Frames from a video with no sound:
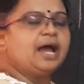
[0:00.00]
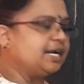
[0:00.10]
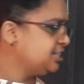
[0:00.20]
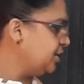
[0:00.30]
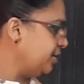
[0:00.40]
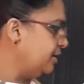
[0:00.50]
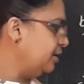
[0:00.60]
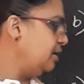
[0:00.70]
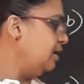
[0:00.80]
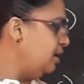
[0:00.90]
add children.
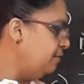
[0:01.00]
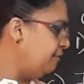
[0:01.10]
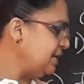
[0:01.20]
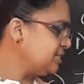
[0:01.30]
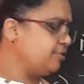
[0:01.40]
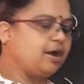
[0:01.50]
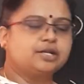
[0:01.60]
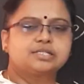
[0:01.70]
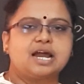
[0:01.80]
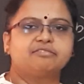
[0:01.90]
First, we have to
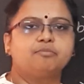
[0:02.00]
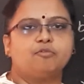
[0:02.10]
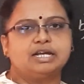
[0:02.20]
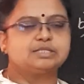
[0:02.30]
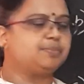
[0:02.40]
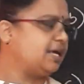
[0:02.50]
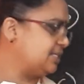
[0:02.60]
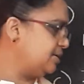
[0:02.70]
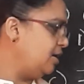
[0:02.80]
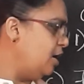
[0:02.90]
start from ones place.